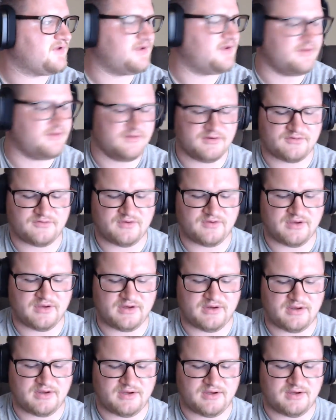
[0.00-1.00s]

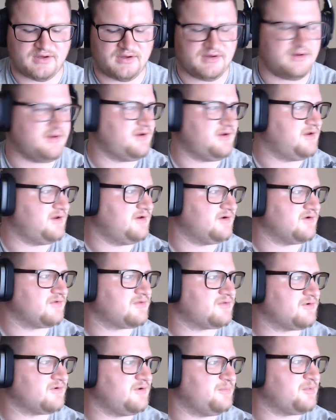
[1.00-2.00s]
a Ender
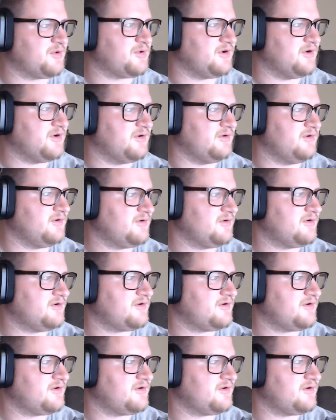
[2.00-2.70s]
3 Pro